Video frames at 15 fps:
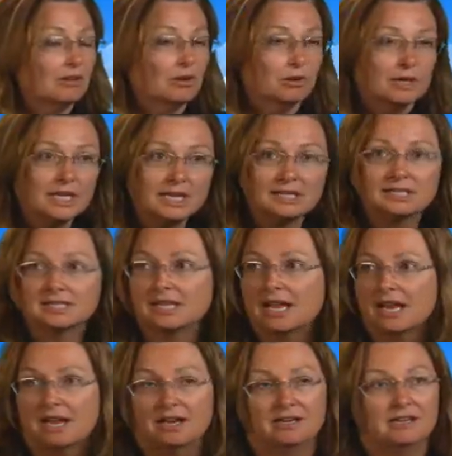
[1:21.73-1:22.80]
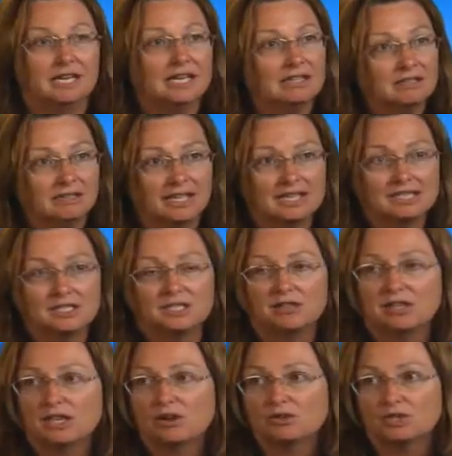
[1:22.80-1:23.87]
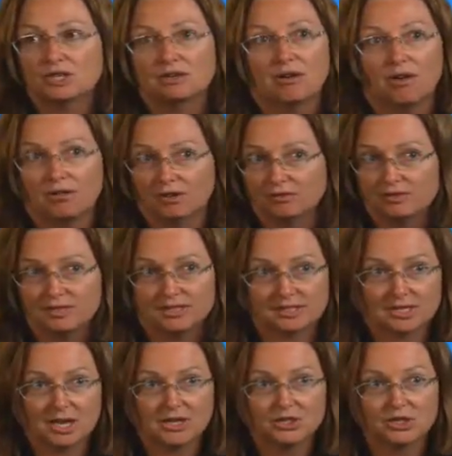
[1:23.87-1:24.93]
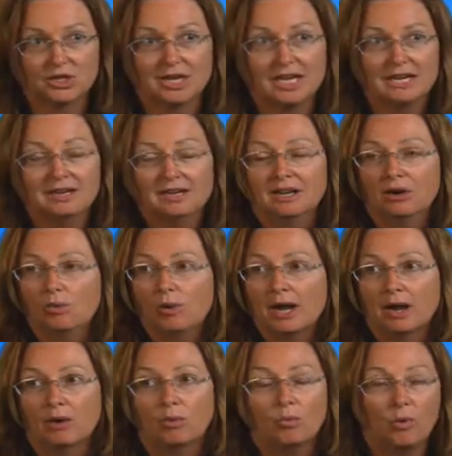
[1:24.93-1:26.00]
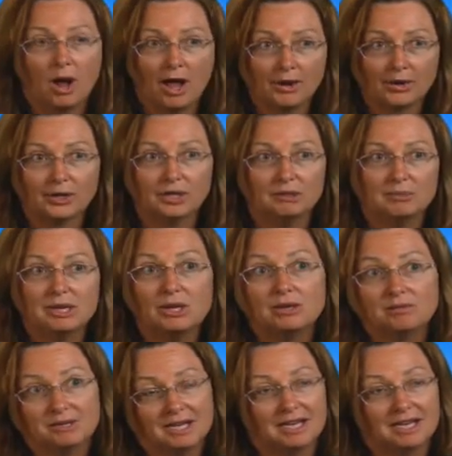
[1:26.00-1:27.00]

creeks and inlets to the ocean all over this country where water could be,